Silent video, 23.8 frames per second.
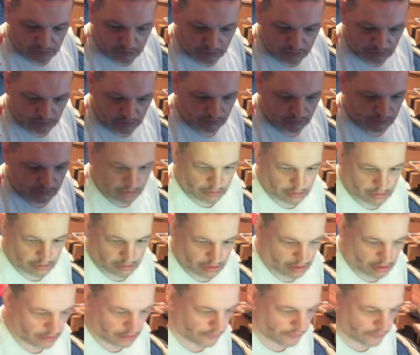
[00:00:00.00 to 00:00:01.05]
you know, the
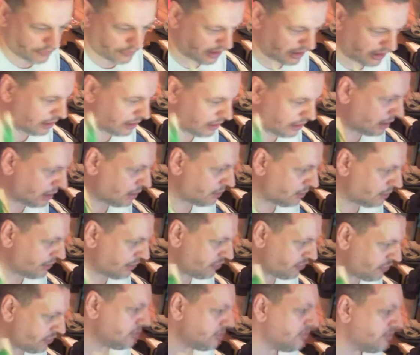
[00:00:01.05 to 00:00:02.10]
kind of gear that I'm
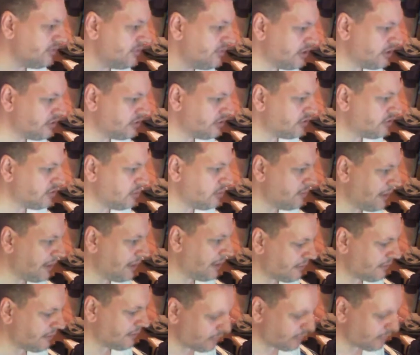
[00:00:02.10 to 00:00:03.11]
actually using to do magnet